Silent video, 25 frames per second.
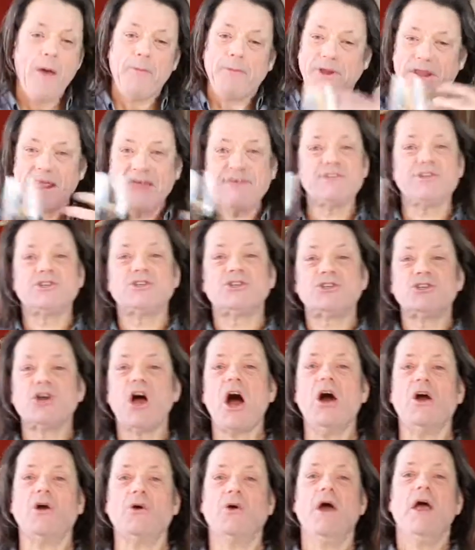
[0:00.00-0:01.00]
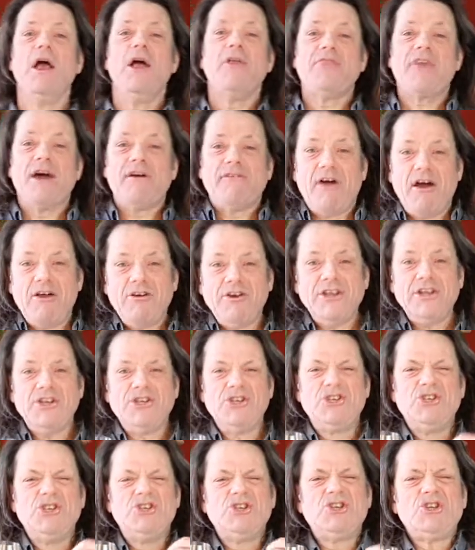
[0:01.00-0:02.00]
but even so, they're
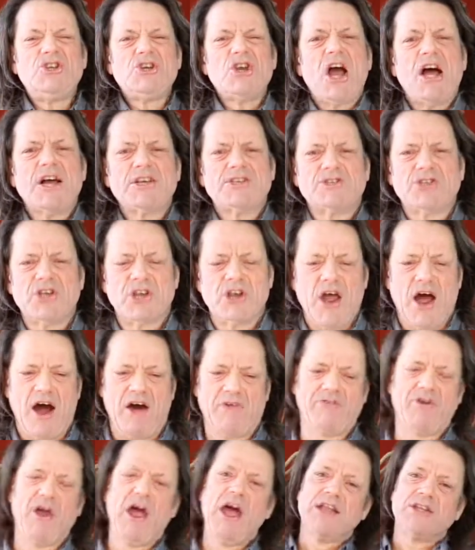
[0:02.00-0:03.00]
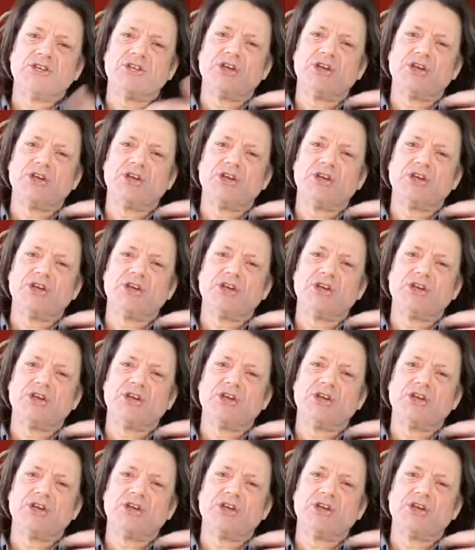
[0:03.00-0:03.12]
only just enough